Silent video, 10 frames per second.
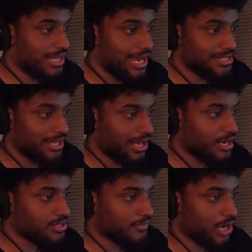a lot
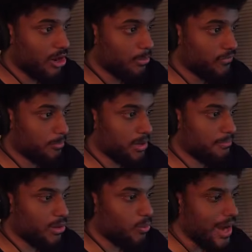of stuff that got removed from it.
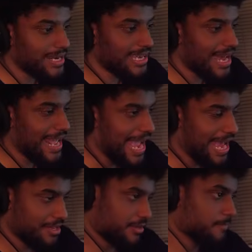But what got
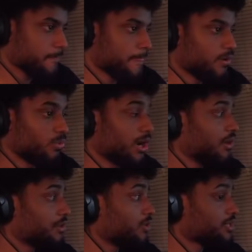added?
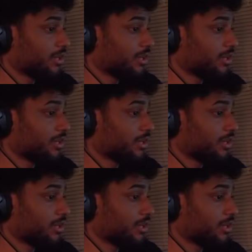Well, there's a